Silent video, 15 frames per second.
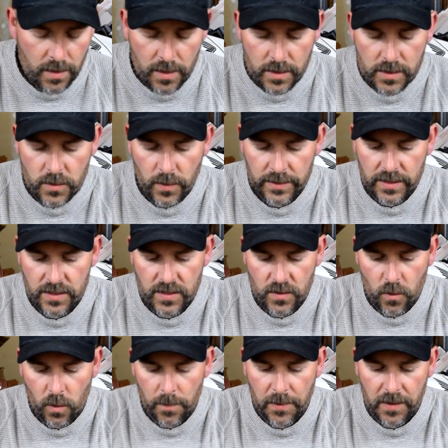So on this
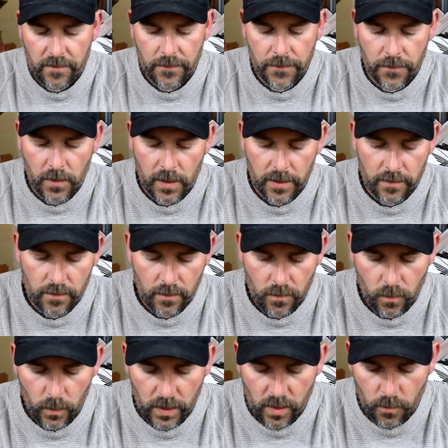Scorpion front,
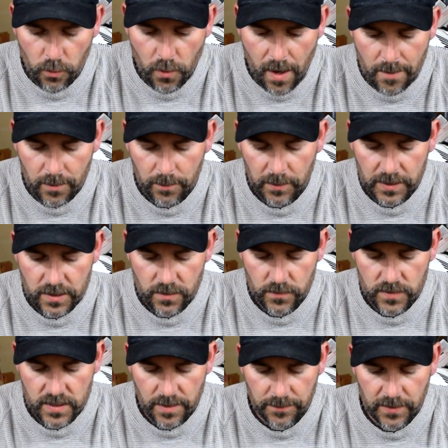we could probably do
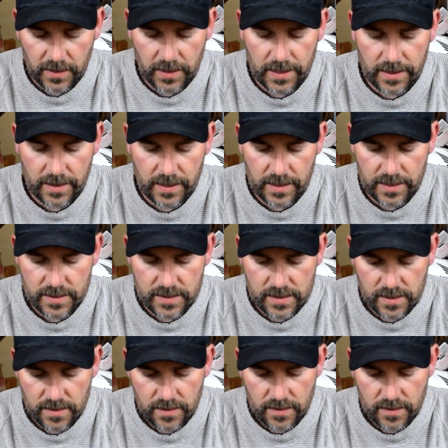something like this,